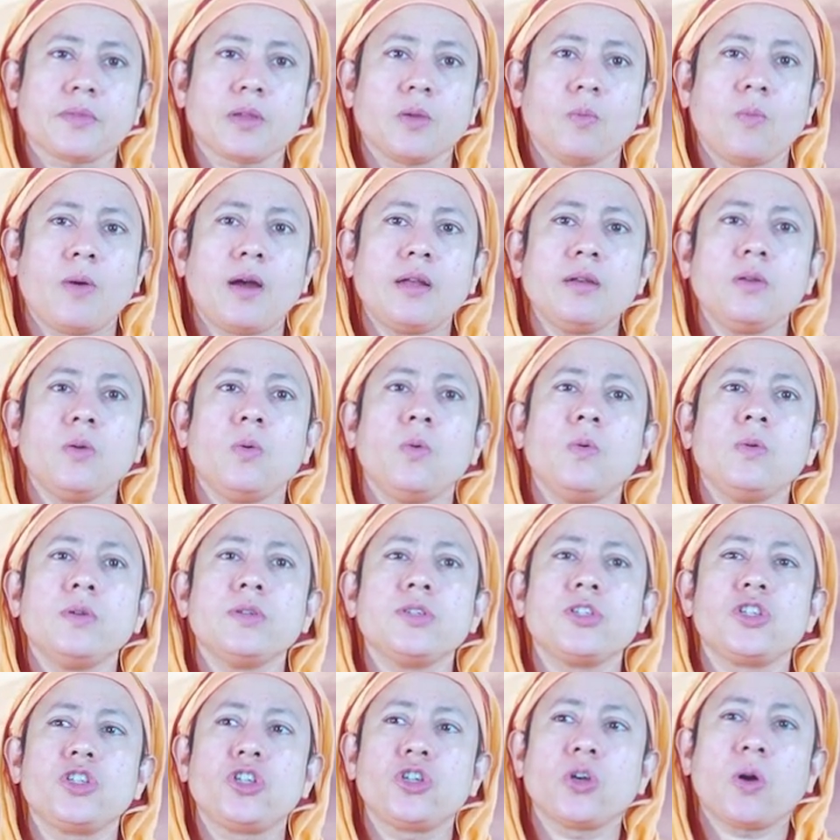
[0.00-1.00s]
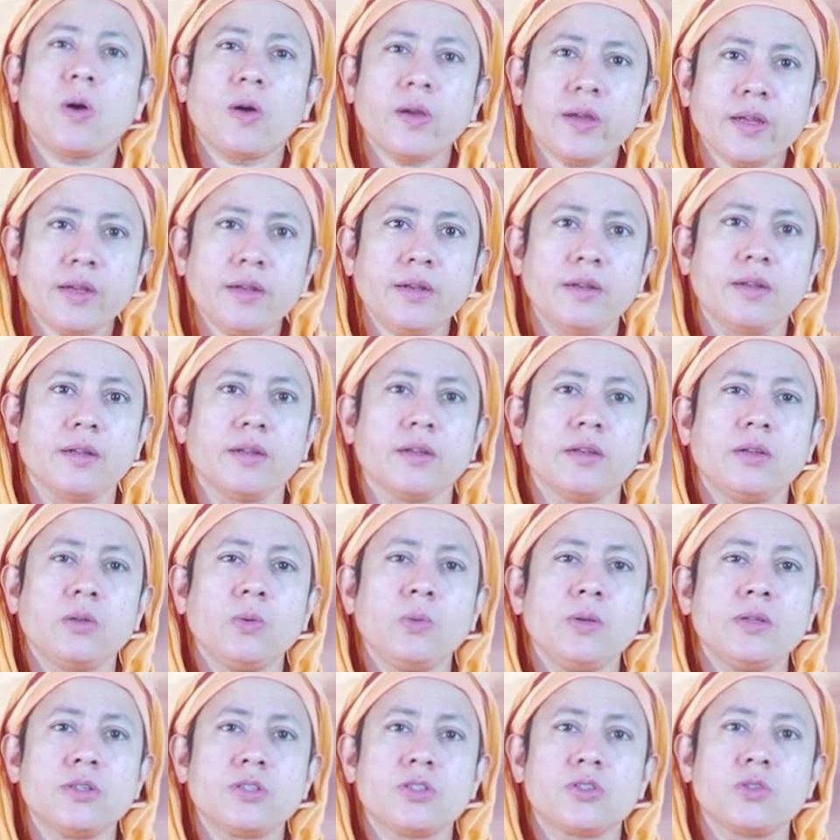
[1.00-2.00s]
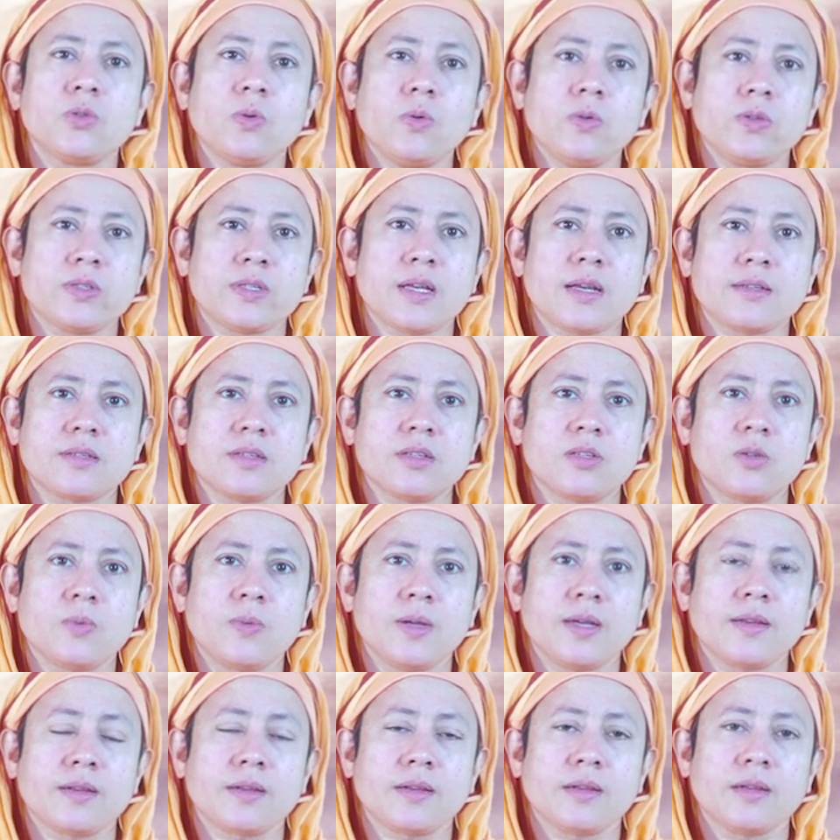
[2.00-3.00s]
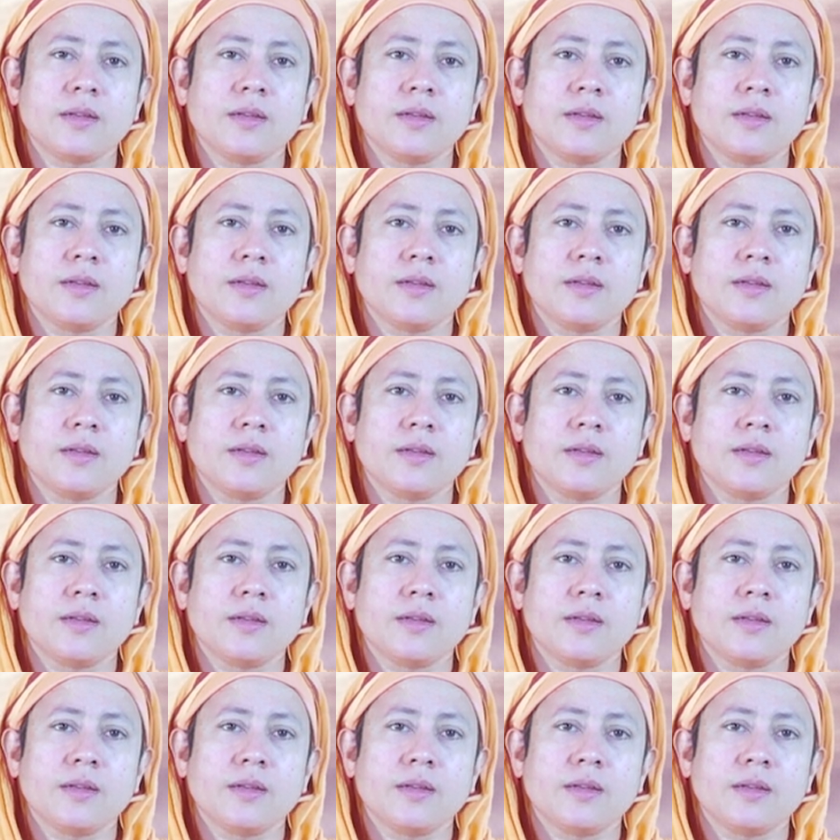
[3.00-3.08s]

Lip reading: One who is joined to his source, as it were.